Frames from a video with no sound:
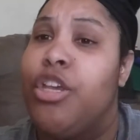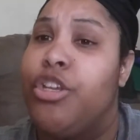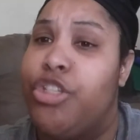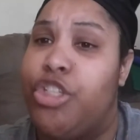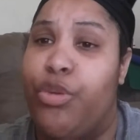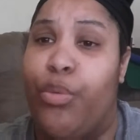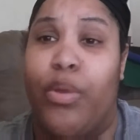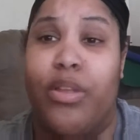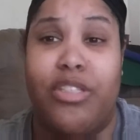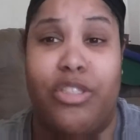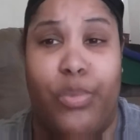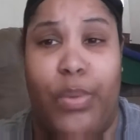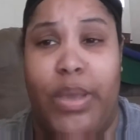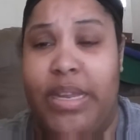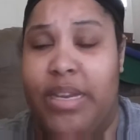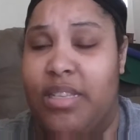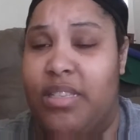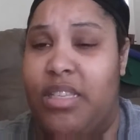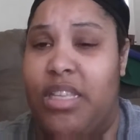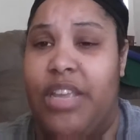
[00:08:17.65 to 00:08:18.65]
she wants to
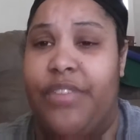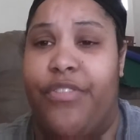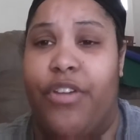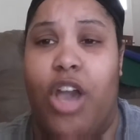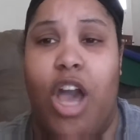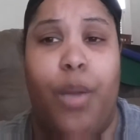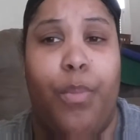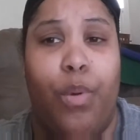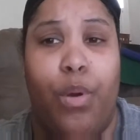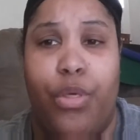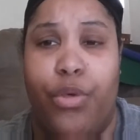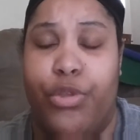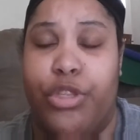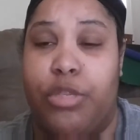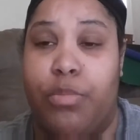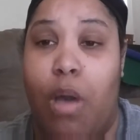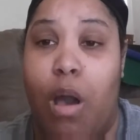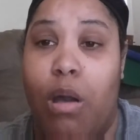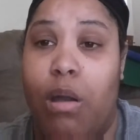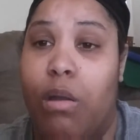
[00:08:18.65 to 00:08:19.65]
wait to see if a couple of those
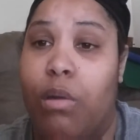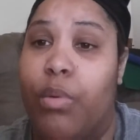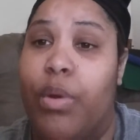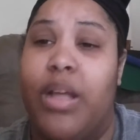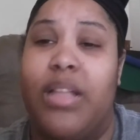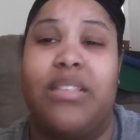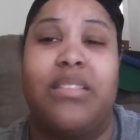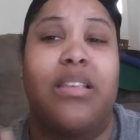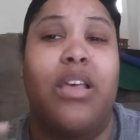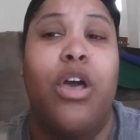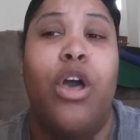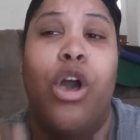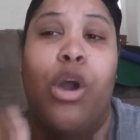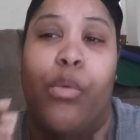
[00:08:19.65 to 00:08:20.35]
smaller ones